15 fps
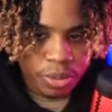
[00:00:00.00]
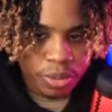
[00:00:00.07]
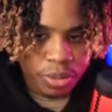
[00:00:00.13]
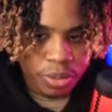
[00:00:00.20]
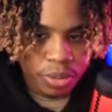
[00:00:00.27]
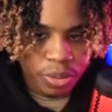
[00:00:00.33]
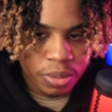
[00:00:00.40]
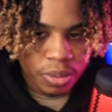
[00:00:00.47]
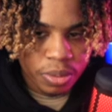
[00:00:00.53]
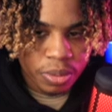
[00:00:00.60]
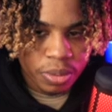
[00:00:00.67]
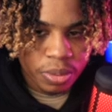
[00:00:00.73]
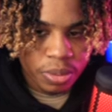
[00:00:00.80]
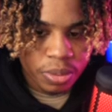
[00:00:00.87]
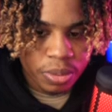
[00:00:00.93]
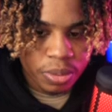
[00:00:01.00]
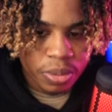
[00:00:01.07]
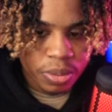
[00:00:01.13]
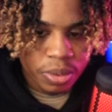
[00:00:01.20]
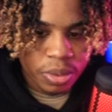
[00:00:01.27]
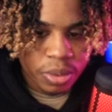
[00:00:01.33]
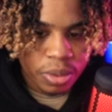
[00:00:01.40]

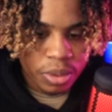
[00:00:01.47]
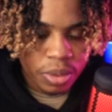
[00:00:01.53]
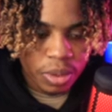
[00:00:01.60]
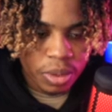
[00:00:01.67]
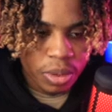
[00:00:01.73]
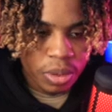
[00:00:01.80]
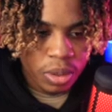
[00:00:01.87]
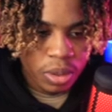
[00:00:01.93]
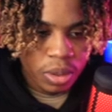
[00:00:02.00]
Nothing is said.